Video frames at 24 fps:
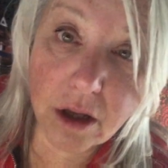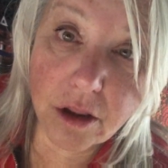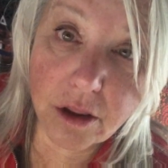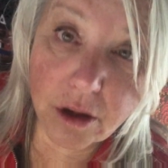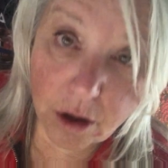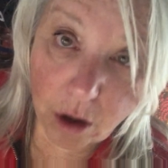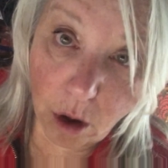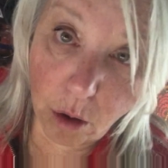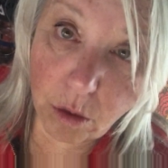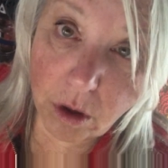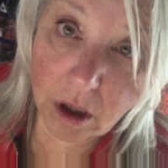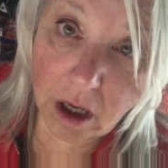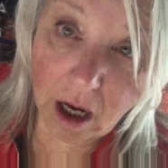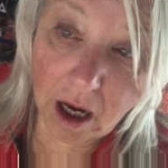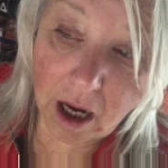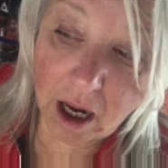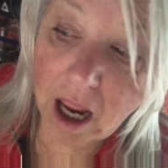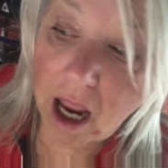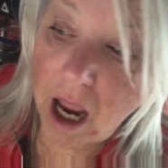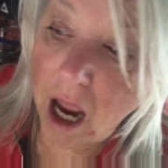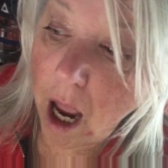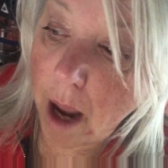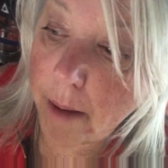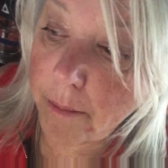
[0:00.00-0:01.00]
the Goat Guy.
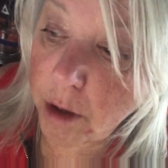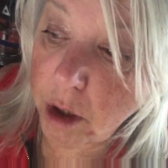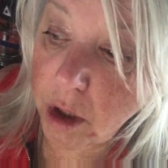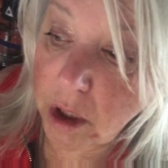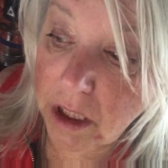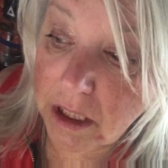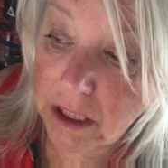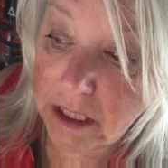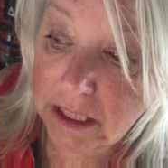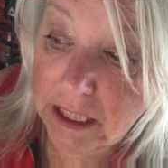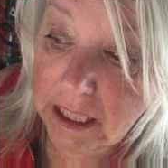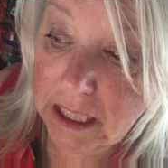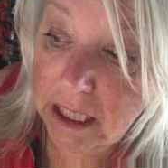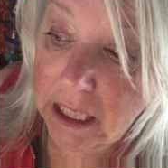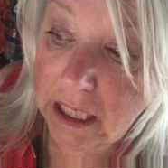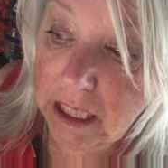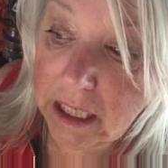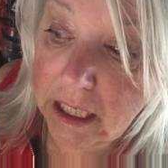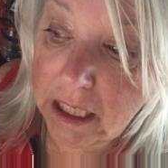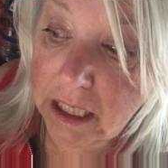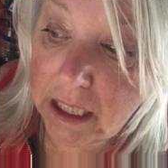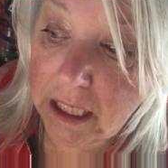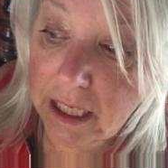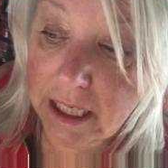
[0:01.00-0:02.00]
I'm going to link
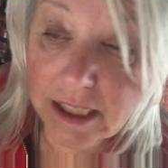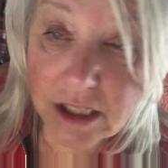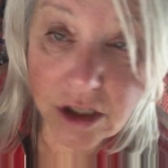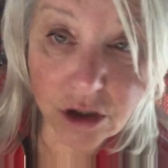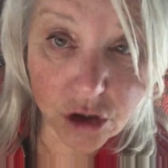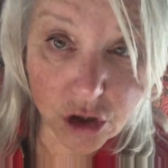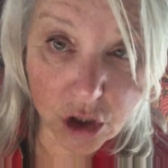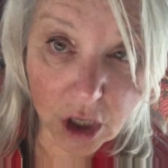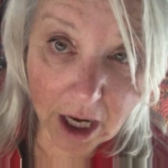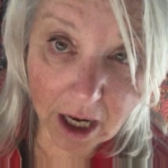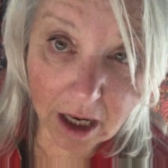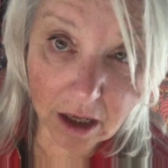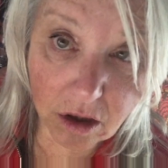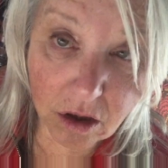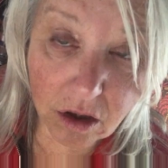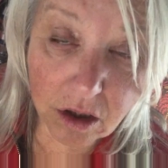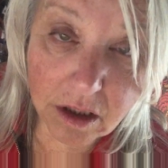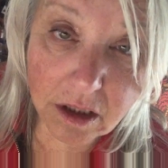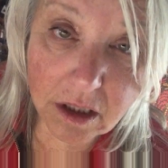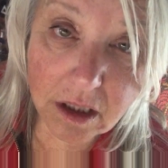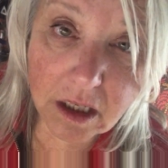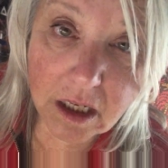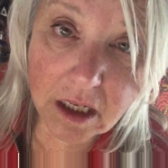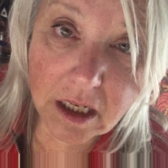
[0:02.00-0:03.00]
his channel
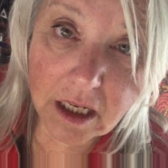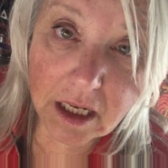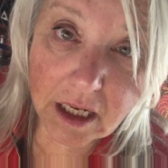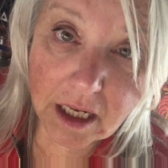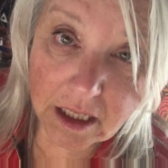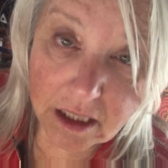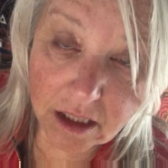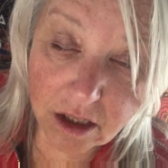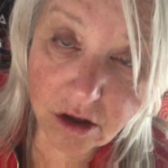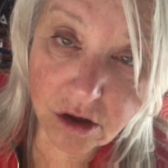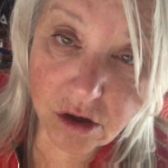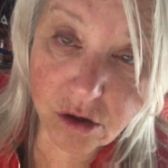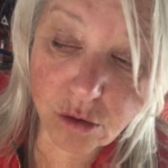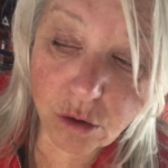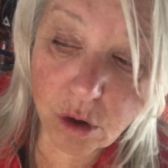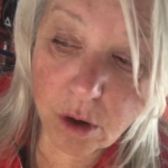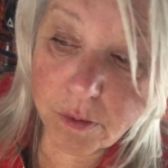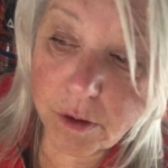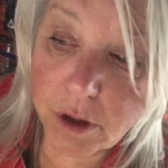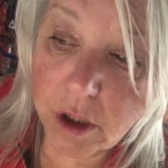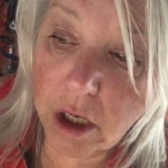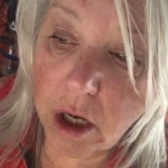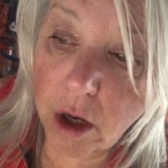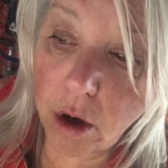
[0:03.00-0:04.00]
in the
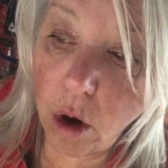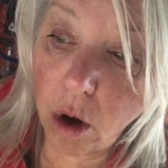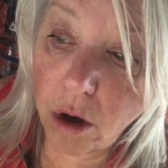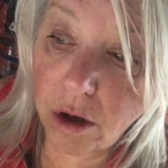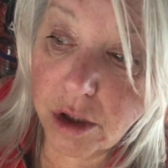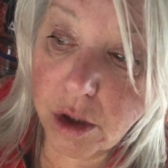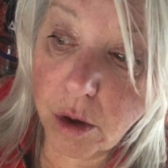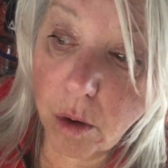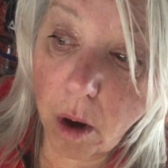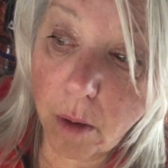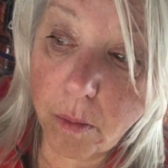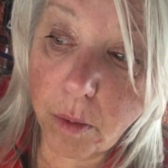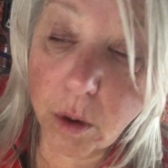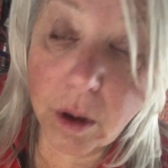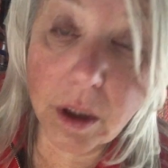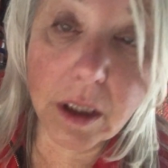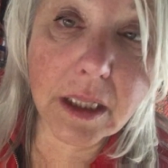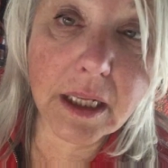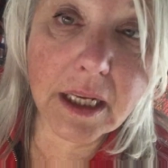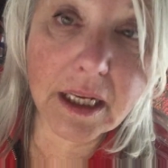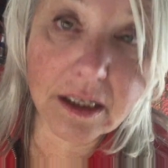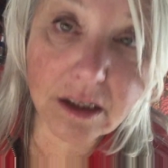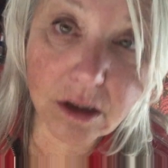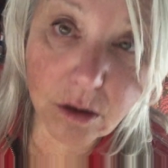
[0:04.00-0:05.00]
description and also I'll put a
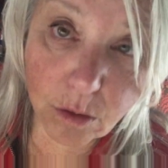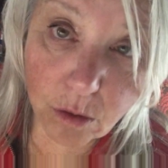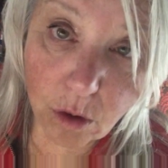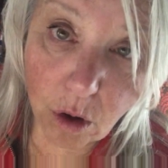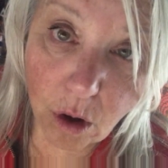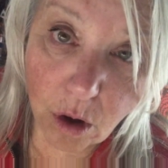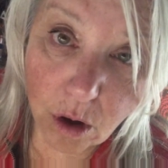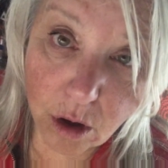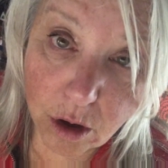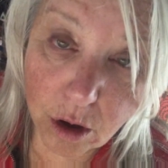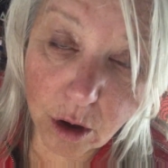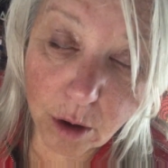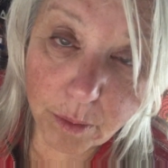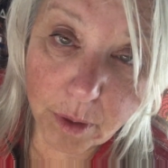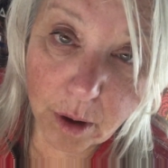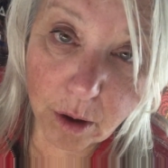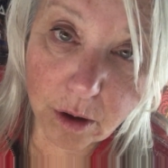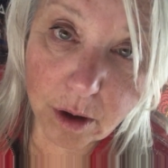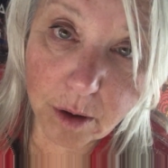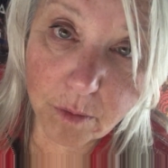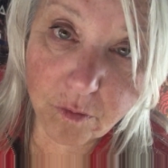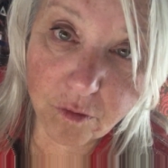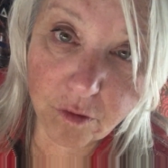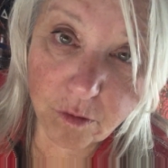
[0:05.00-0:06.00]
link to an article about
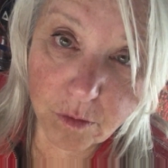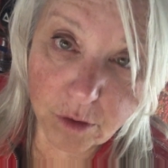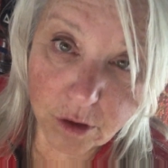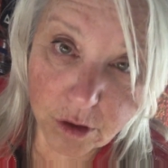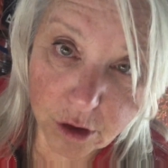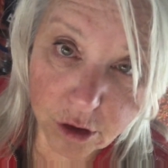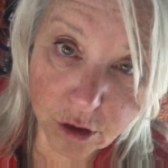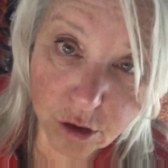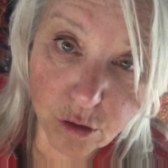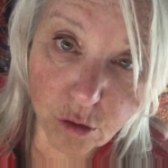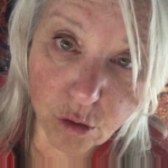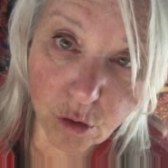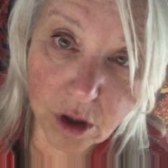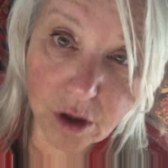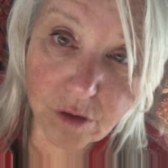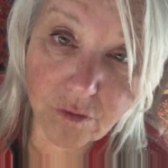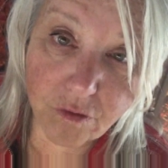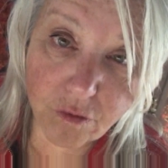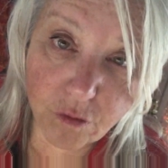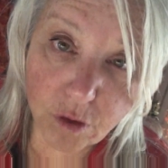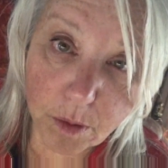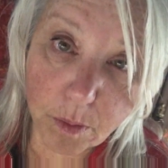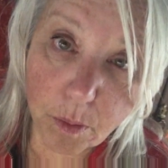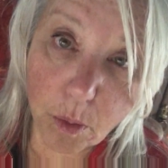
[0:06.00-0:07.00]
him from the Detroit Free